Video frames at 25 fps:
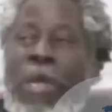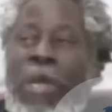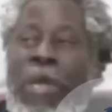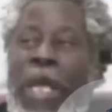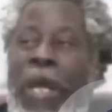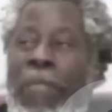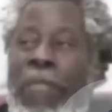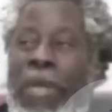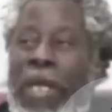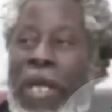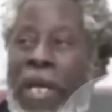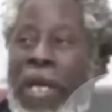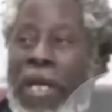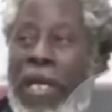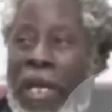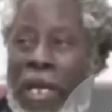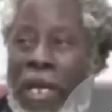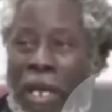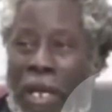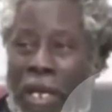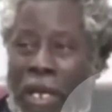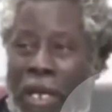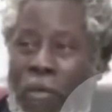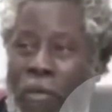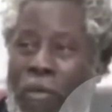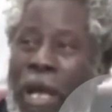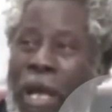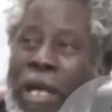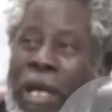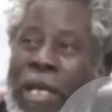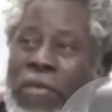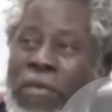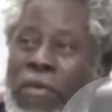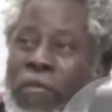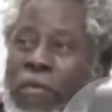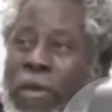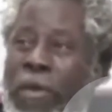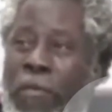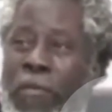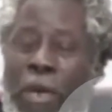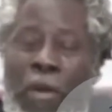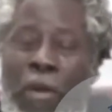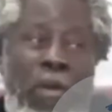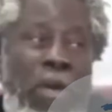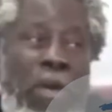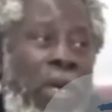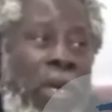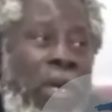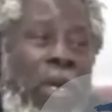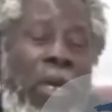family are going to hear one castle
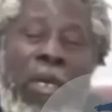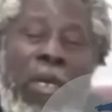purple.